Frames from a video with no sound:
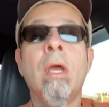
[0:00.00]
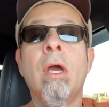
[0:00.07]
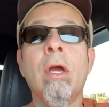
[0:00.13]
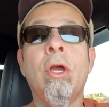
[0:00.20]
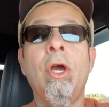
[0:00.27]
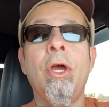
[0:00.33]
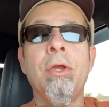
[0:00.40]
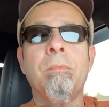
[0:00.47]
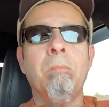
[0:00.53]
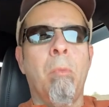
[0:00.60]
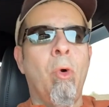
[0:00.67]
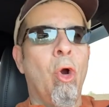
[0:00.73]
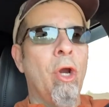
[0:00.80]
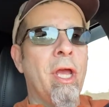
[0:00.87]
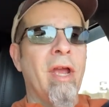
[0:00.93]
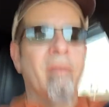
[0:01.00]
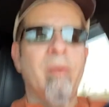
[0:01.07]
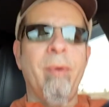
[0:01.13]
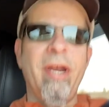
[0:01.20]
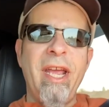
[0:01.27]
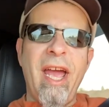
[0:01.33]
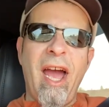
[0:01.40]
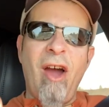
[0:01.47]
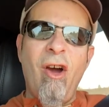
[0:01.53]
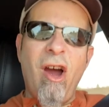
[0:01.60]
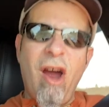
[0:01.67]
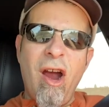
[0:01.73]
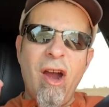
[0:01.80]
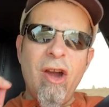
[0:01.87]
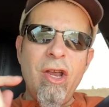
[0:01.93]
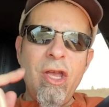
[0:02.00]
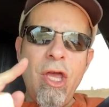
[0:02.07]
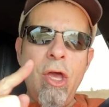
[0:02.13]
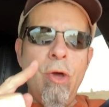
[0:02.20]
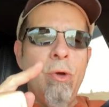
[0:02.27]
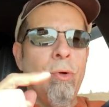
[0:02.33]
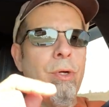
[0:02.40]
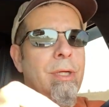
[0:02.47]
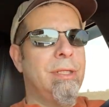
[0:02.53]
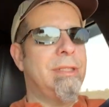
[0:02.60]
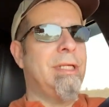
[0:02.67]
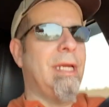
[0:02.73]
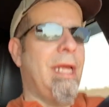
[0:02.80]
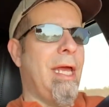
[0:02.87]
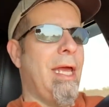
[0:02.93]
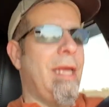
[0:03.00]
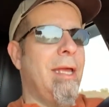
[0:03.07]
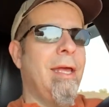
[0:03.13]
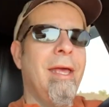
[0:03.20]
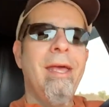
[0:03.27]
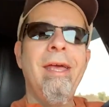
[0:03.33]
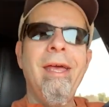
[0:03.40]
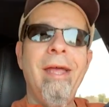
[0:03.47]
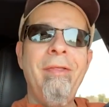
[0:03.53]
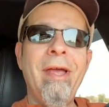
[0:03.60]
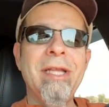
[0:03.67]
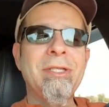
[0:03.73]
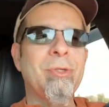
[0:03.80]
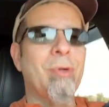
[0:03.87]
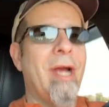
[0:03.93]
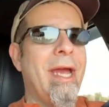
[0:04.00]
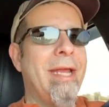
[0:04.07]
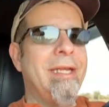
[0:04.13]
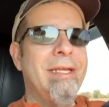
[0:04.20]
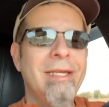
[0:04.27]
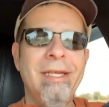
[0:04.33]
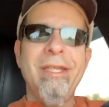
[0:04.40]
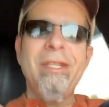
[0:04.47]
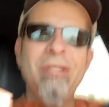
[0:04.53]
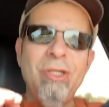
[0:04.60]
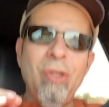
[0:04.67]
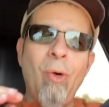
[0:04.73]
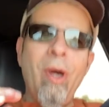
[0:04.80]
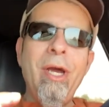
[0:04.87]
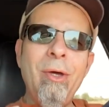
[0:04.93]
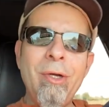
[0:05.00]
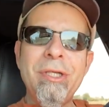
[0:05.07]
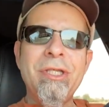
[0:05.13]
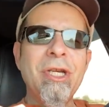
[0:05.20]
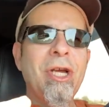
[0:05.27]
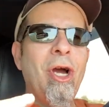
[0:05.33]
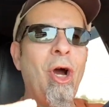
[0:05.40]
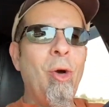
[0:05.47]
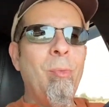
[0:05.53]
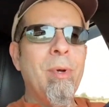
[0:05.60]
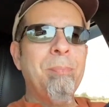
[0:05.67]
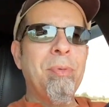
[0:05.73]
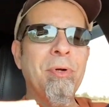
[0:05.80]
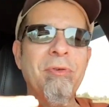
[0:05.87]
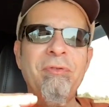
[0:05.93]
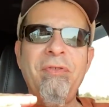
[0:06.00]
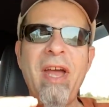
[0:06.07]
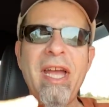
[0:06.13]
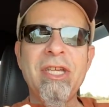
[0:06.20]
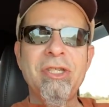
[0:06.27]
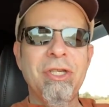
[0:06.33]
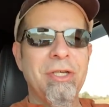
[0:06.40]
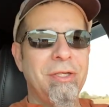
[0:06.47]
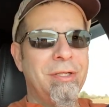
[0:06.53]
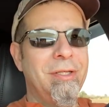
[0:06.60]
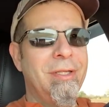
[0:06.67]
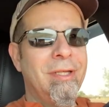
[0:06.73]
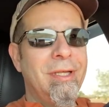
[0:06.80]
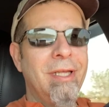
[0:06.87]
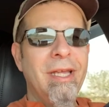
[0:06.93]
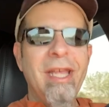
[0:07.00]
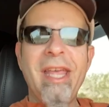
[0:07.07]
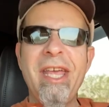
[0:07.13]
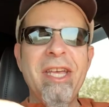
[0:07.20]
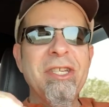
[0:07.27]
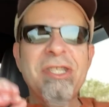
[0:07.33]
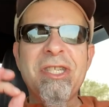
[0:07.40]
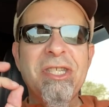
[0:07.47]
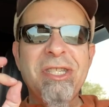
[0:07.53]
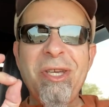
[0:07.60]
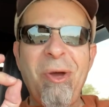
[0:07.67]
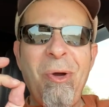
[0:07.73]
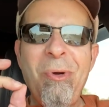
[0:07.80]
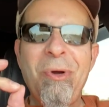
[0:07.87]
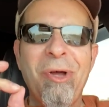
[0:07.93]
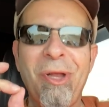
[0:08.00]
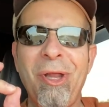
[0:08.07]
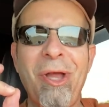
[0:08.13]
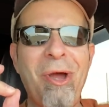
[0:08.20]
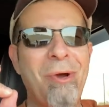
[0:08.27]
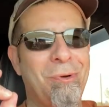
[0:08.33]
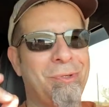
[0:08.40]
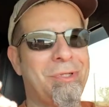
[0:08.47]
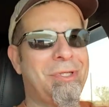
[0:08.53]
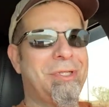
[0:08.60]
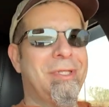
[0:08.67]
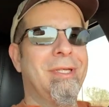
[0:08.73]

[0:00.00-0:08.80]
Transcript: Good morning, everybody. How are you today? And that's right, Toyota Tacoma Perfection is so close,